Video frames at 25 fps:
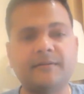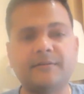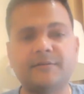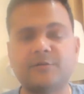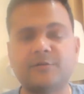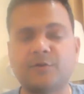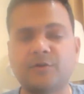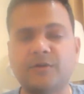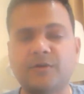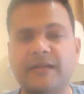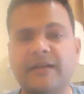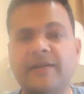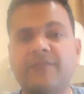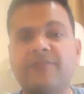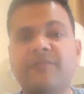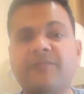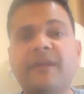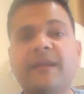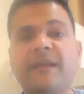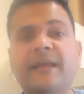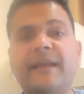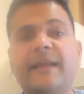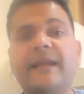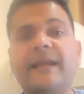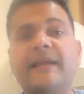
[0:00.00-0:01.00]
so that we
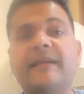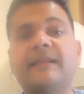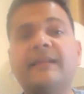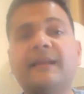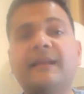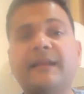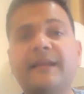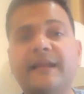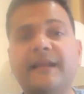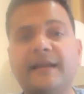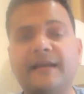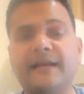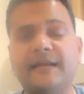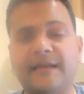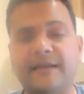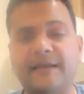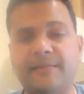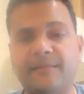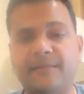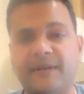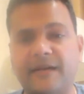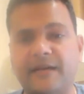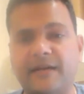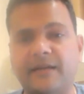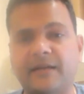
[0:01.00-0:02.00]
can get the
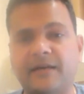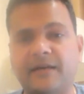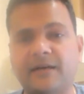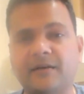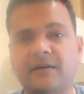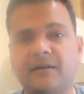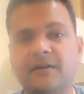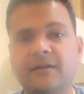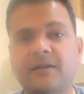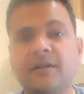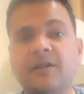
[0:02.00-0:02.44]
real-time data,